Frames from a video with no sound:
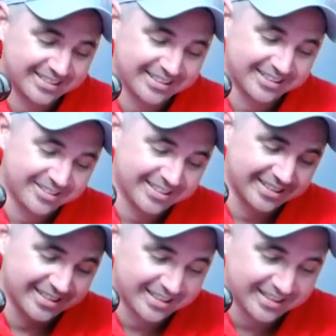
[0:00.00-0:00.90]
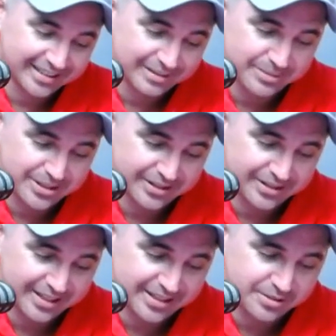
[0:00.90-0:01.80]
Anyway, so
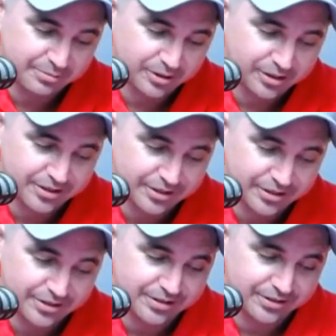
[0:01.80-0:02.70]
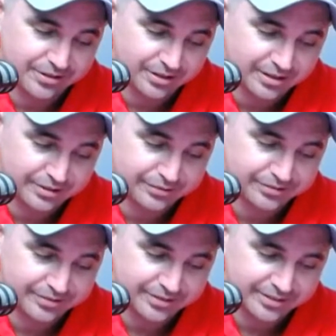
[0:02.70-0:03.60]
that's what turns you
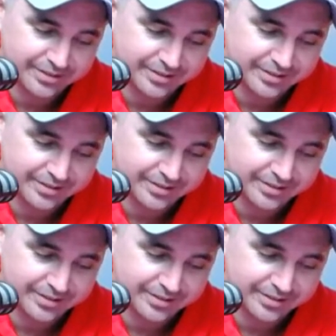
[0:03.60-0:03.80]
off.